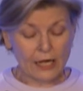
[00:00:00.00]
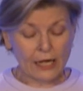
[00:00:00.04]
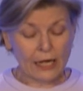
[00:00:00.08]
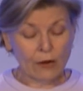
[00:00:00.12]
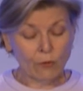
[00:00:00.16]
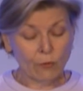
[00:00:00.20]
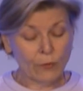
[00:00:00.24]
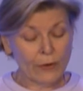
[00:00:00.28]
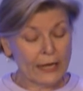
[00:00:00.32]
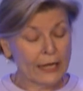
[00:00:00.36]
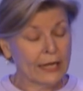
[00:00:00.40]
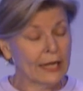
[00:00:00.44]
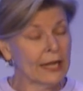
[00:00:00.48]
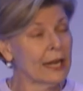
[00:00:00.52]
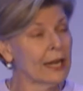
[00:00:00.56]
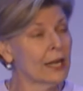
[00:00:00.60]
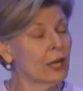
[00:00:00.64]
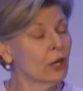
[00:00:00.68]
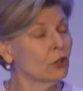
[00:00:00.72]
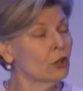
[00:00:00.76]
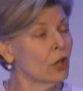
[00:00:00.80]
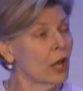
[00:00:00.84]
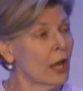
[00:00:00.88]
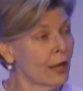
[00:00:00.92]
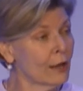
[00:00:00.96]
We need
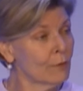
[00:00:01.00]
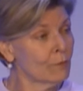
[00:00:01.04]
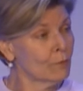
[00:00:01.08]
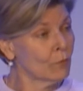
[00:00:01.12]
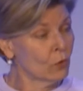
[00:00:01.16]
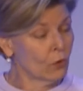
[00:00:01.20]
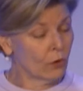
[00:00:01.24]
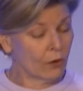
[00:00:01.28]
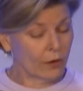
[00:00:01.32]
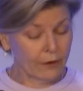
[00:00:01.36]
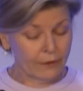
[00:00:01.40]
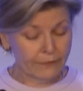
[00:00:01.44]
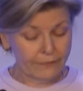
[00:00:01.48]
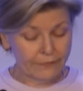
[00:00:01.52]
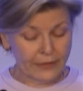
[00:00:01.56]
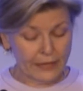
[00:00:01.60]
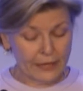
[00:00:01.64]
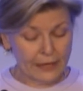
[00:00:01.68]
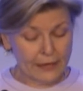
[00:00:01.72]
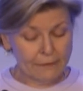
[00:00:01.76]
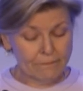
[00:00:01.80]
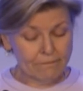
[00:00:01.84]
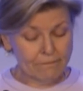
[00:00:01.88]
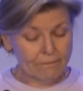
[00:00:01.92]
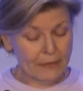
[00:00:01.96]
a lot more of
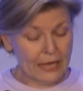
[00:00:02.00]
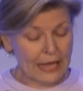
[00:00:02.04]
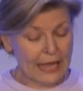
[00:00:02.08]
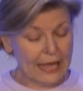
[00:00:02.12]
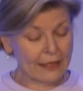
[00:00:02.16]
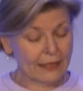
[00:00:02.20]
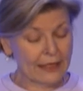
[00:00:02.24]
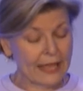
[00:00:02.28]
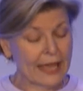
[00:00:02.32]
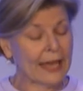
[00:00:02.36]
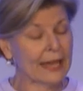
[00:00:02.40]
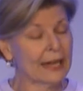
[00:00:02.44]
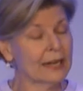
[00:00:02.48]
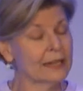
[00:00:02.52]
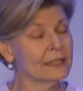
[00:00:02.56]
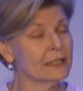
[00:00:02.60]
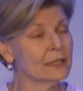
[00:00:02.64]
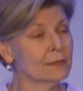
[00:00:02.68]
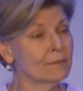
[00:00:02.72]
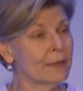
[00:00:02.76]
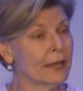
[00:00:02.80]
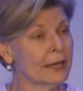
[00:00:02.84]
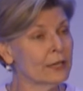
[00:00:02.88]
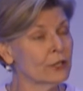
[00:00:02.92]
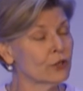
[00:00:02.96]
them, and that is
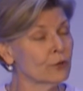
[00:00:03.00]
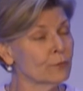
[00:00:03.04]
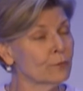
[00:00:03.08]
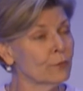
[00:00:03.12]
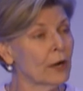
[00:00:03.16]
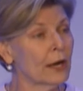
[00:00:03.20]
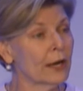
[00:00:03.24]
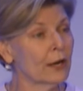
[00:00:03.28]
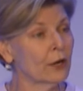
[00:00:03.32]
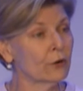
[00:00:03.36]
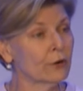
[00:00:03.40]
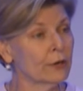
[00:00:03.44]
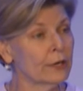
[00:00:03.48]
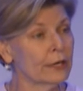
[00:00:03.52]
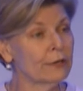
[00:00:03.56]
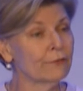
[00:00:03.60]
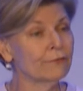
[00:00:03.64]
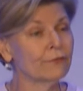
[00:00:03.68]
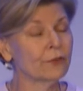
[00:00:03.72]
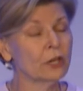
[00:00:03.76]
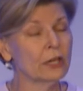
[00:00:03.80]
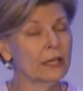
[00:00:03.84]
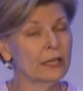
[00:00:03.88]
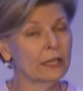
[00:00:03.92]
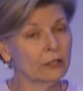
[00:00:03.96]
a major priority
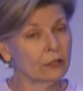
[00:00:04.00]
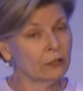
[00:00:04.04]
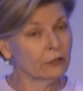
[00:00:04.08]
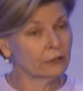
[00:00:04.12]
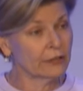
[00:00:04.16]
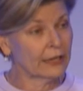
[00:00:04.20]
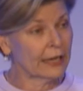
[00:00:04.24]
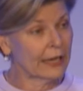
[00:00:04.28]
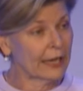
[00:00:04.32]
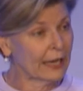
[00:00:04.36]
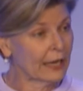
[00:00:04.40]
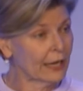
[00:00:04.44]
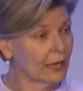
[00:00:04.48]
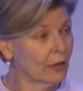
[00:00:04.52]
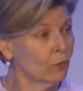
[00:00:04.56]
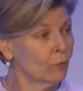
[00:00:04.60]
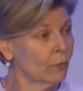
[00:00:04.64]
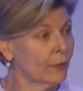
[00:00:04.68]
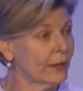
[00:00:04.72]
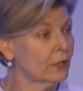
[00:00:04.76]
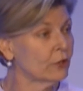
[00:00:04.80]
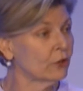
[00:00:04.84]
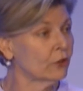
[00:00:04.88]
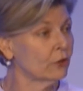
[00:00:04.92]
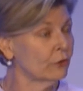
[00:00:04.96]
for Hill Day.
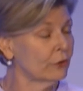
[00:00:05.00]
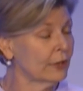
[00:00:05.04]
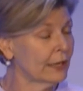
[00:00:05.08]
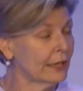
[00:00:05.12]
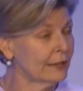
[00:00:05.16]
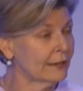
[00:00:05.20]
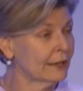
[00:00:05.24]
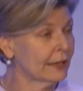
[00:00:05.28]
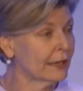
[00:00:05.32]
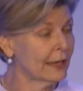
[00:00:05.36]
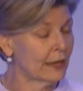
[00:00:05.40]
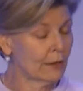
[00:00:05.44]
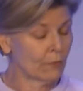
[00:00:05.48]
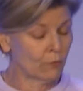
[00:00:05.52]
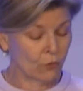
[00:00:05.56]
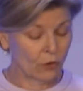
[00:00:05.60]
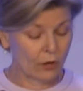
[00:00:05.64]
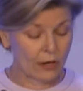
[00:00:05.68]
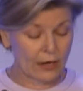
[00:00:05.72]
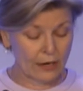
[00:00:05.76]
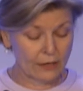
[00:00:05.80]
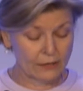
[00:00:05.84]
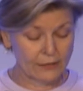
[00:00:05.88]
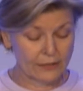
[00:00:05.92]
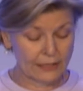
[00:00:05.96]
We do need to get
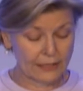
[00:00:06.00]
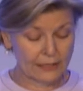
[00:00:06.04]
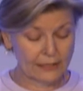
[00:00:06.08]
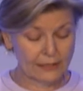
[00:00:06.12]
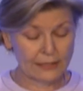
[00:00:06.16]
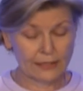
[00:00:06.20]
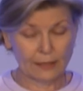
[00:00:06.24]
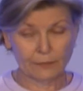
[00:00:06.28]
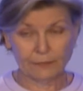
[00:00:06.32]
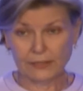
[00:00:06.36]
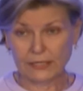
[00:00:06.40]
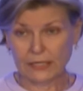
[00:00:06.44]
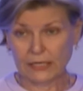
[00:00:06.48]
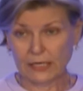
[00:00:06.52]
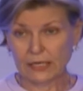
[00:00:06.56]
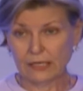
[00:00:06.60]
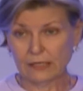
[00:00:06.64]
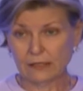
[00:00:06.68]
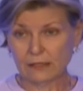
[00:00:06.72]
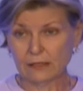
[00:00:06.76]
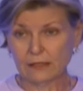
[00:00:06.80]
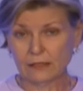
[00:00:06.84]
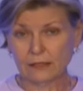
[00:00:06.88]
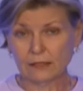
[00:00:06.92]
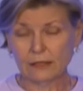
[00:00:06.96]
more housing
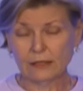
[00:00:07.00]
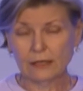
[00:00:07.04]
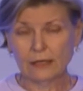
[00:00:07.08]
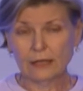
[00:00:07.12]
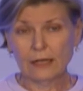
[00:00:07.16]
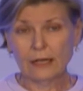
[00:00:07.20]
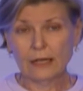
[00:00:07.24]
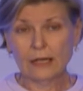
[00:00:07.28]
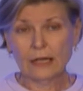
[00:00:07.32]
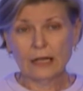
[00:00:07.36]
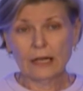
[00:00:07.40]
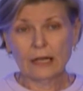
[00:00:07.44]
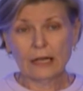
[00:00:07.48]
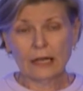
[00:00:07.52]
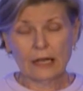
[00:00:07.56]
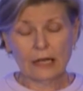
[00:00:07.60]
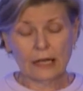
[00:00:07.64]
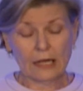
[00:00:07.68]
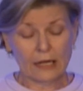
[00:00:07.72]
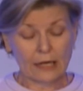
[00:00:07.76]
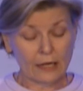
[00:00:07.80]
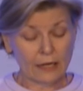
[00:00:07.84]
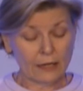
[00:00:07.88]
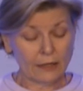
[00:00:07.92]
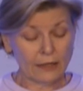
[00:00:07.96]
subsidies.
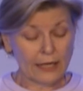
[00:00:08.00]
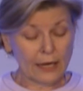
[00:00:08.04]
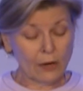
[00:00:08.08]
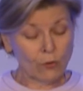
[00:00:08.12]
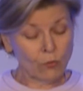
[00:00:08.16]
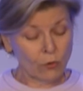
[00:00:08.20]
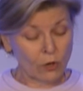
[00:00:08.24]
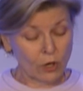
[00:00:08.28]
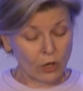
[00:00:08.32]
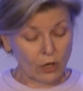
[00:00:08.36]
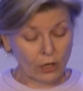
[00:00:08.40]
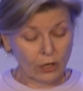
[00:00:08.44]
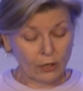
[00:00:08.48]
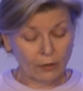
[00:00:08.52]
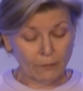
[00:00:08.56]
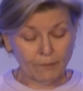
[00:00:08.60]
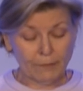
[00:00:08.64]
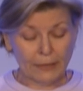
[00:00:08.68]
They work.